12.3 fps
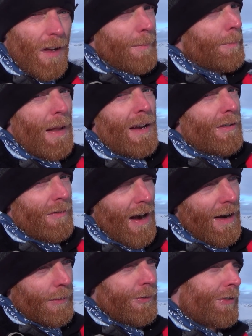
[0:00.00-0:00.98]
like black
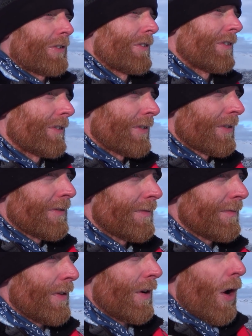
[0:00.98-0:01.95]
grouse and
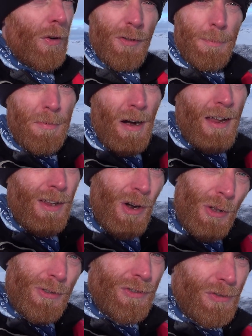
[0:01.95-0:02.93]
osprey and
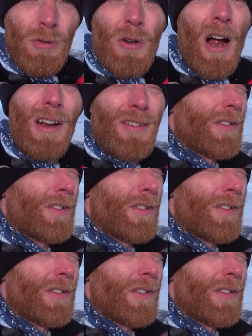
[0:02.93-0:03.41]
otters and all kinds